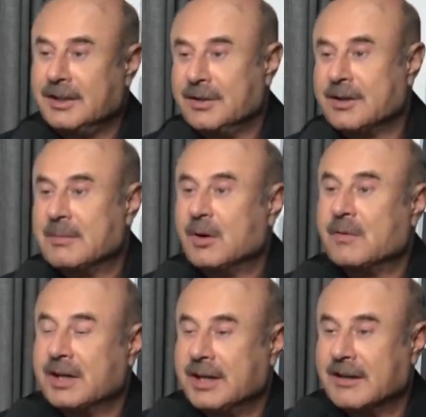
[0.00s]
You come
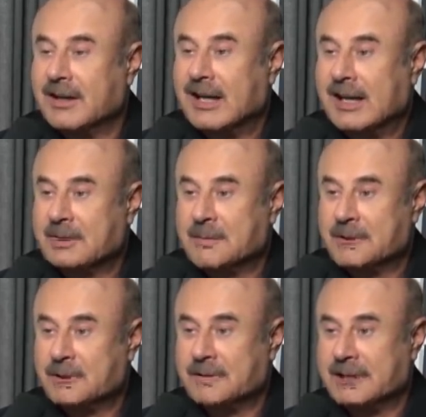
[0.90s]
over here. I'm
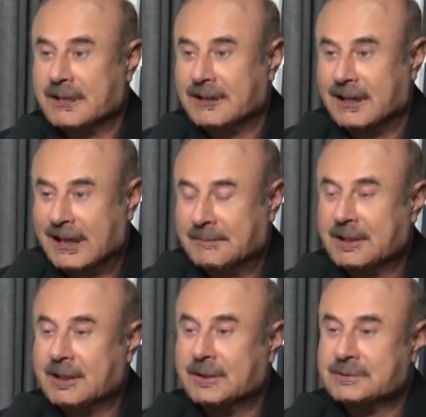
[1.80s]
coming over there.
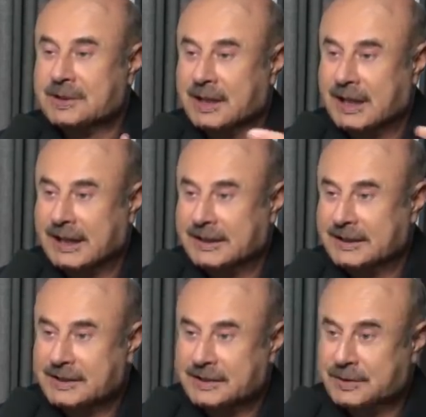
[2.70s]
I'm the host tonight.
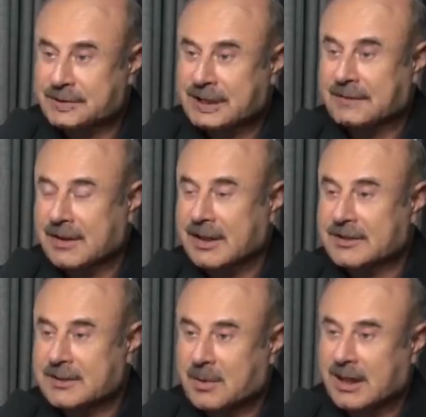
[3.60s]
This is your
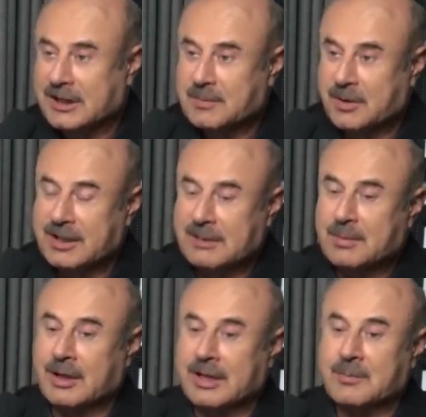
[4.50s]
70th surprise
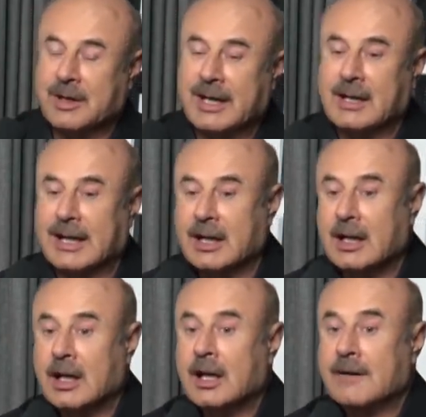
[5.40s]
birthday party." And we had like
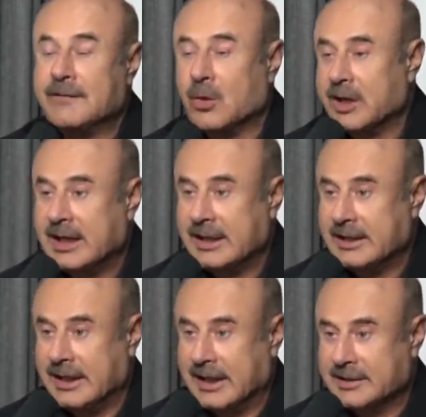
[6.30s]

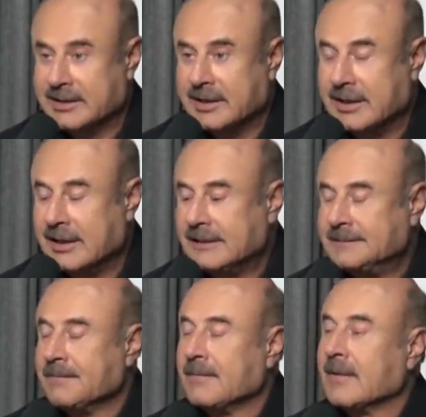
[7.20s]
48 guests.
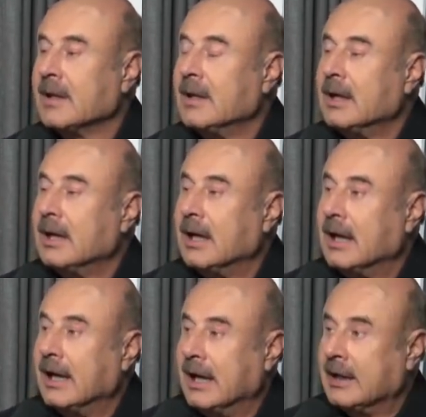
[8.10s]

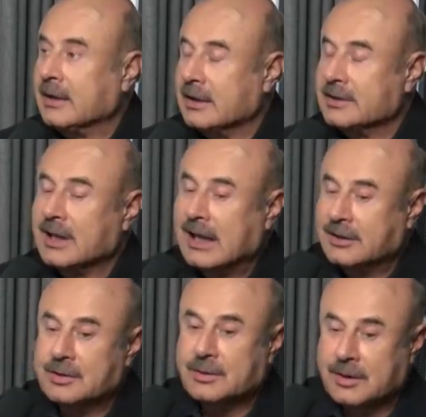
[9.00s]
And
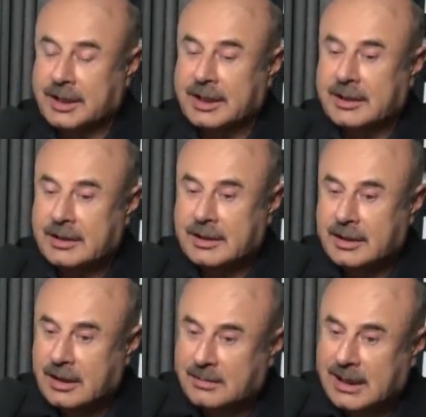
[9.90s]
side story,
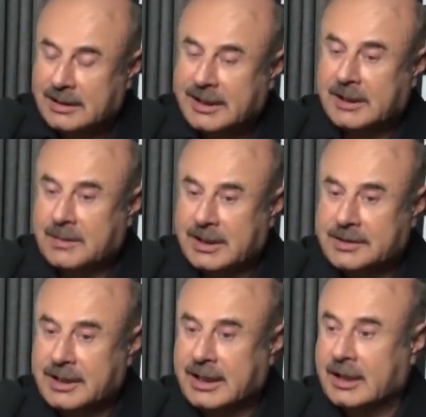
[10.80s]
about 10
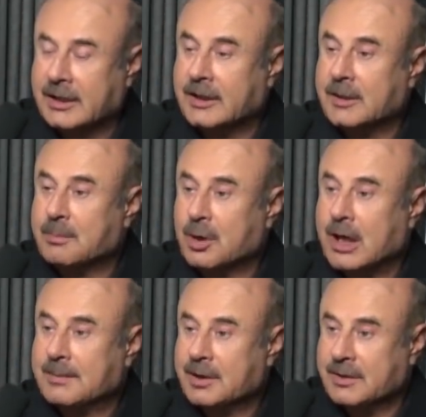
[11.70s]
minutes in, the
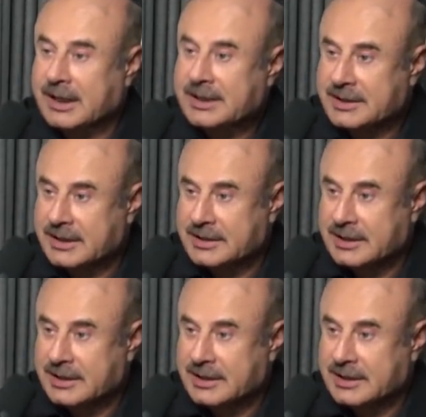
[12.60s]
prompter eats